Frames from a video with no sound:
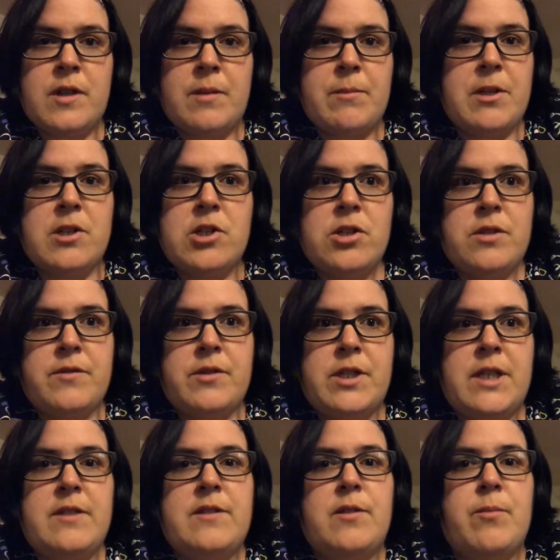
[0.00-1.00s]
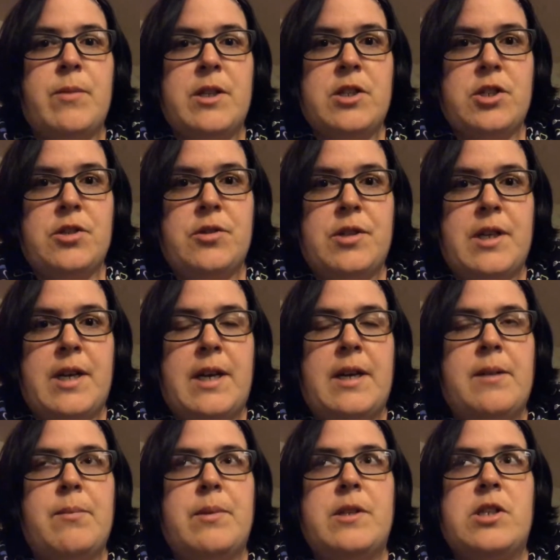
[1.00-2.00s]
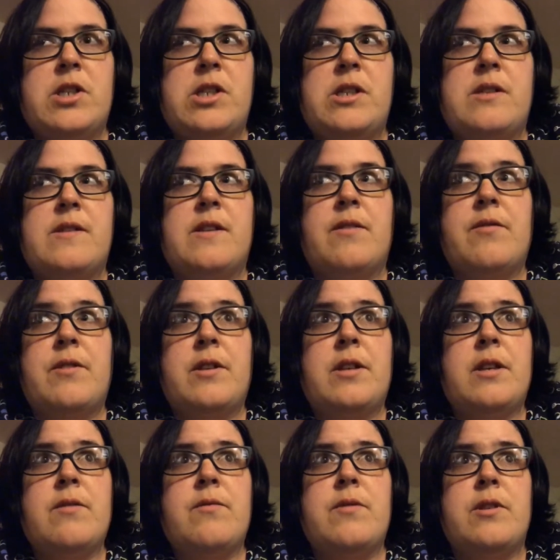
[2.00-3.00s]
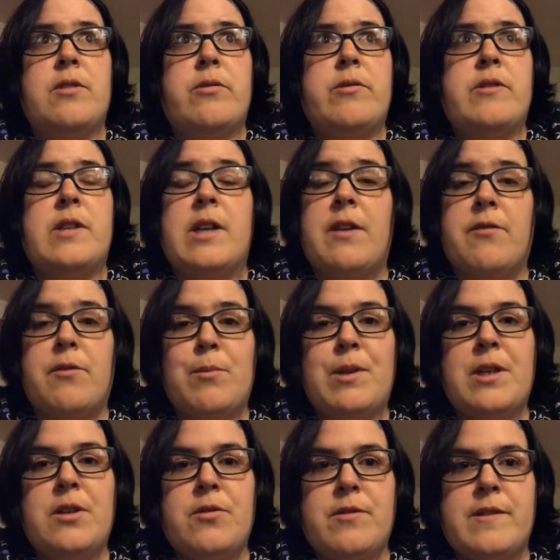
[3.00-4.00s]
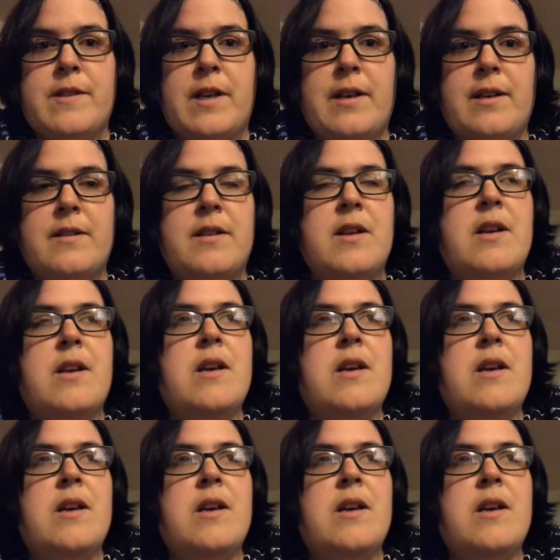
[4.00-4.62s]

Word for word: I'm not sure if she has dementia or not, but she is definitely confused, and everybody knows that.